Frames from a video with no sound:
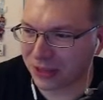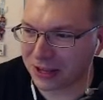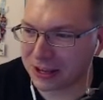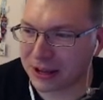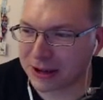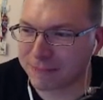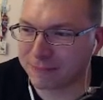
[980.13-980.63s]

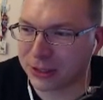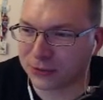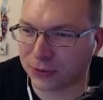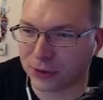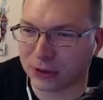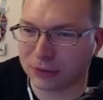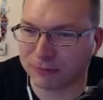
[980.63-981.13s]
Yeah, he's a
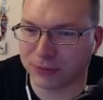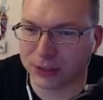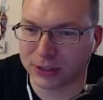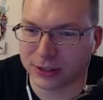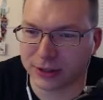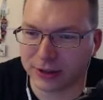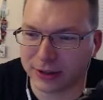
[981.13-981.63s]

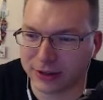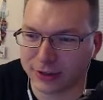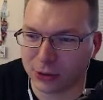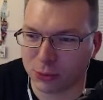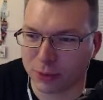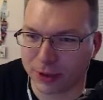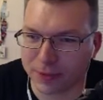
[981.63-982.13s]

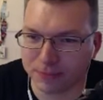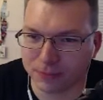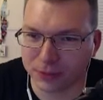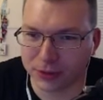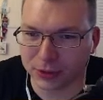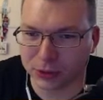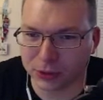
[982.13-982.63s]
newbie,
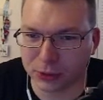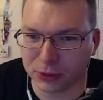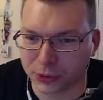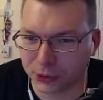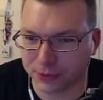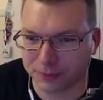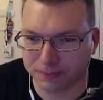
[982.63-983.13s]
a student
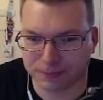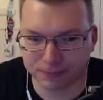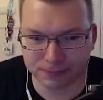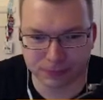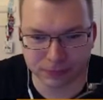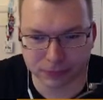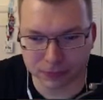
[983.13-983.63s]
teacher.
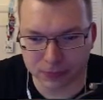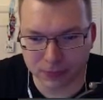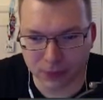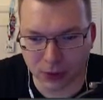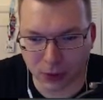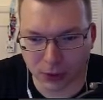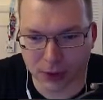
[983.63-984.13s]

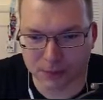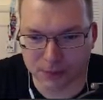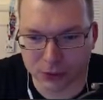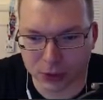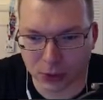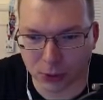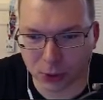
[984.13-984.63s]
Okay,
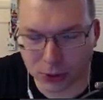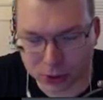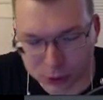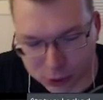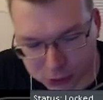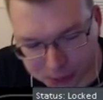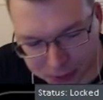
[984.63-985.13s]
so we're going
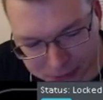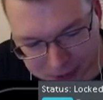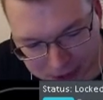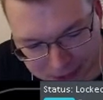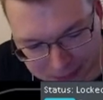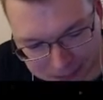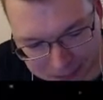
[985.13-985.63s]
to speed up
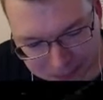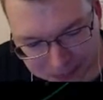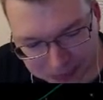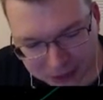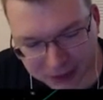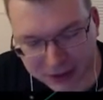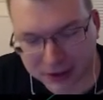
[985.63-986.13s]
time.
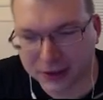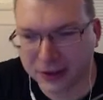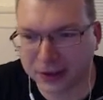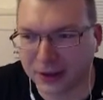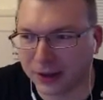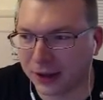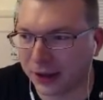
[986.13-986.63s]

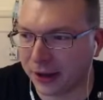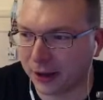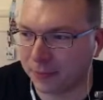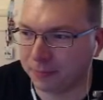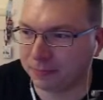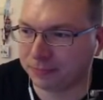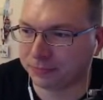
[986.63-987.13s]

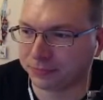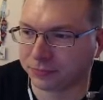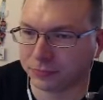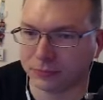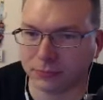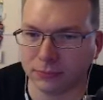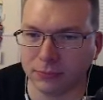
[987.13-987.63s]

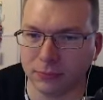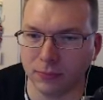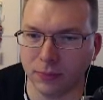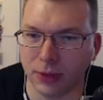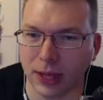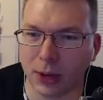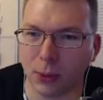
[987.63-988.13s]

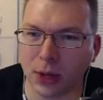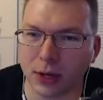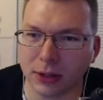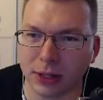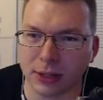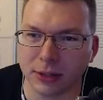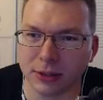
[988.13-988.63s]
Yeah, what kind of
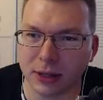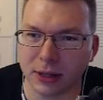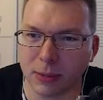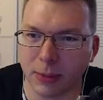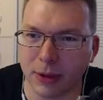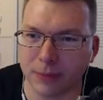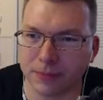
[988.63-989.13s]
classes can they
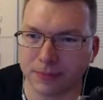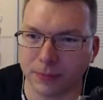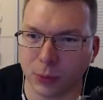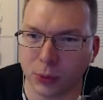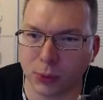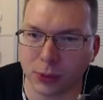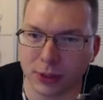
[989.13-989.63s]
be?
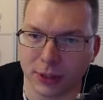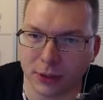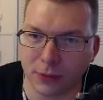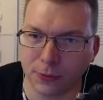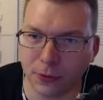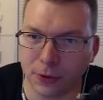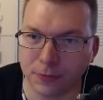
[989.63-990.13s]
What does that
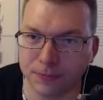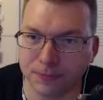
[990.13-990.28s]
do for you?